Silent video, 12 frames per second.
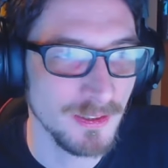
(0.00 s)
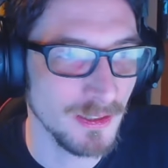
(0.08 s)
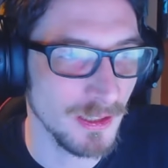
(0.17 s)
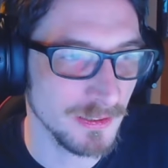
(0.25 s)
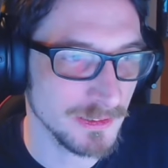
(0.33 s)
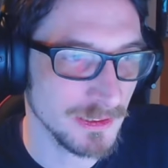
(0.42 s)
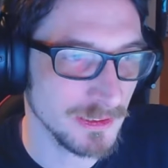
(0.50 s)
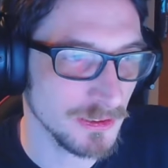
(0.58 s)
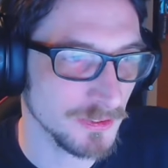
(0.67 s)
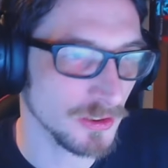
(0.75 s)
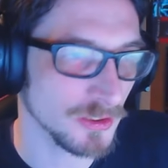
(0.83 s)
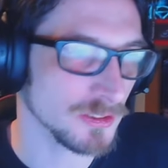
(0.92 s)
And then
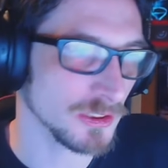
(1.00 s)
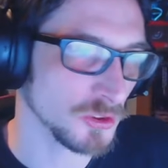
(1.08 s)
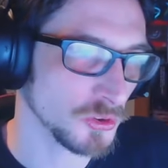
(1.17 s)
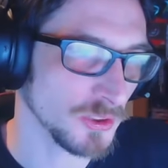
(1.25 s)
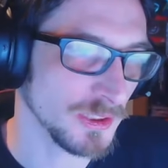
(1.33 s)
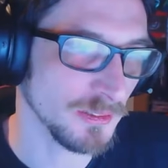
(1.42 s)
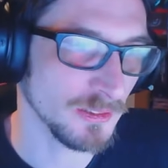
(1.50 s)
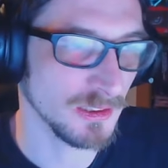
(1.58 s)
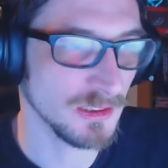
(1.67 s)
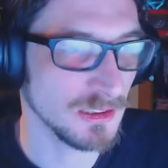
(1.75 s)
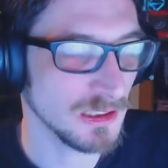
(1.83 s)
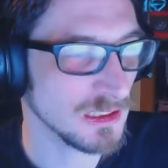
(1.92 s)
you've got Detroit.
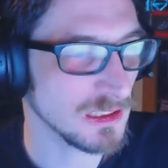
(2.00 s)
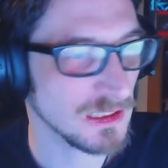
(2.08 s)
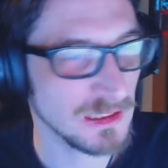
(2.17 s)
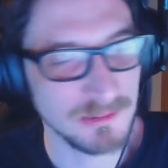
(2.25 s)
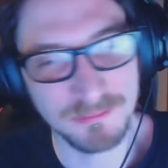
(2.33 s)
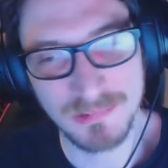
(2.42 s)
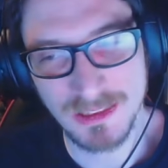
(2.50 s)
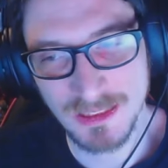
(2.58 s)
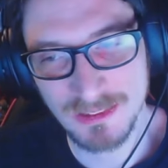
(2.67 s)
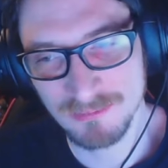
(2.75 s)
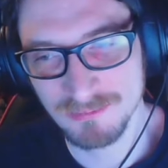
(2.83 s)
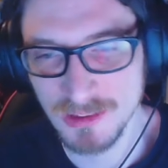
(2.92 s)

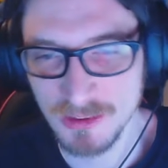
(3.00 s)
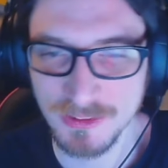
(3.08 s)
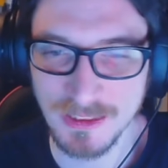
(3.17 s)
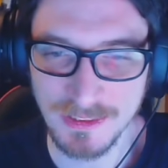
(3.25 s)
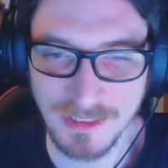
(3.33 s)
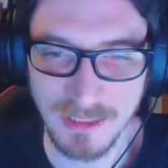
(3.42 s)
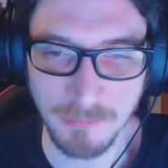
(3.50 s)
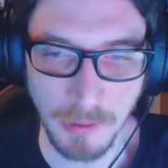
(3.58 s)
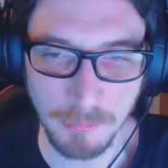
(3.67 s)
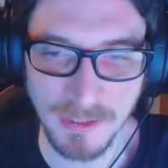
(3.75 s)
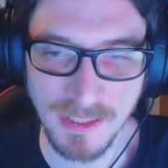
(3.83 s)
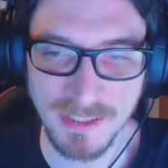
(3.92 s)
Again, not really a game I
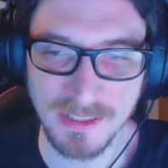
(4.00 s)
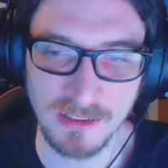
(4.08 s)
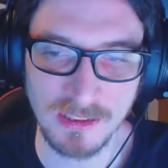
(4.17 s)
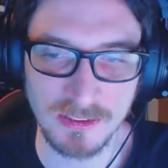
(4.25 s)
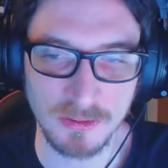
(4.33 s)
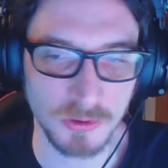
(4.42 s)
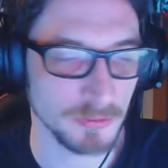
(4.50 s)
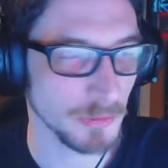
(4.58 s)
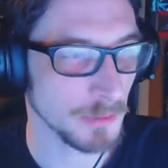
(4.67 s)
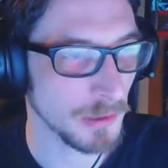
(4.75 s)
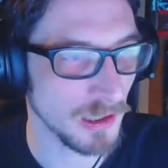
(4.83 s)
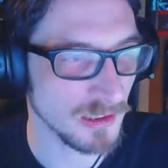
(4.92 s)
play. I like to watch
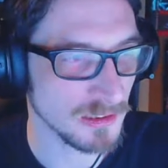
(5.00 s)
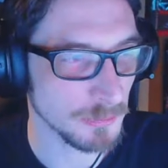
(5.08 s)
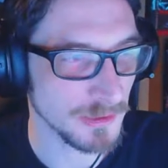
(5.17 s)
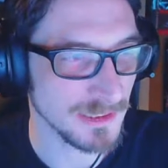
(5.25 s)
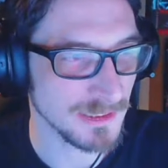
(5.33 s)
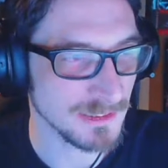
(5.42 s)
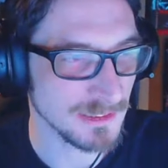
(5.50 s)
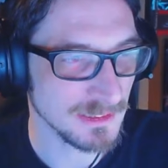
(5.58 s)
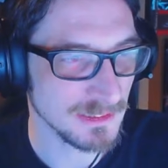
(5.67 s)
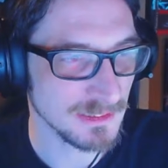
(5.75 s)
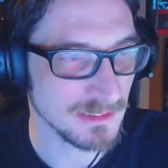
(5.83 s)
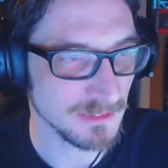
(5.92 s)
my partner play
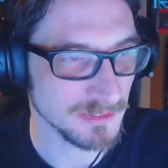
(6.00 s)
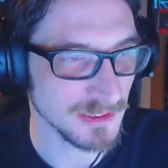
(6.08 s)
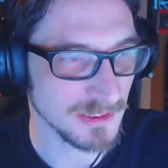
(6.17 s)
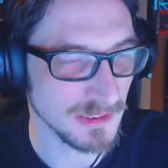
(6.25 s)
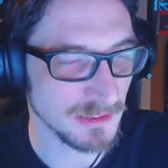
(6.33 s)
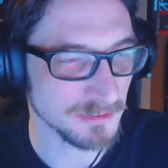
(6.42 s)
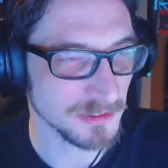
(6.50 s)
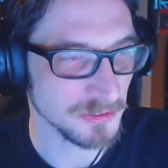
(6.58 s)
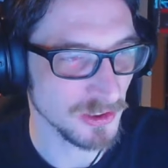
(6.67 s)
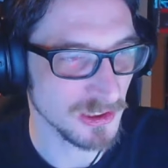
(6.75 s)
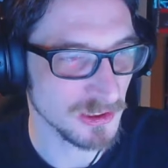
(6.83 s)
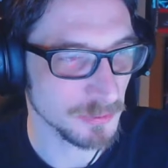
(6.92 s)
these. I've said that a few
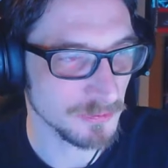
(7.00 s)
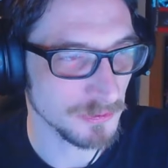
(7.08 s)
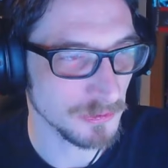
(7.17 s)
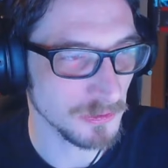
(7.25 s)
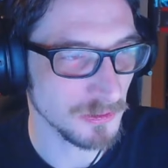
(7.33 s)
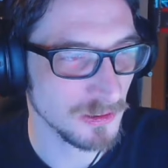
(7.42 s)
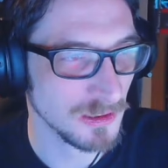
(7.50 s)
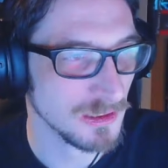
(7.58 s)
times before.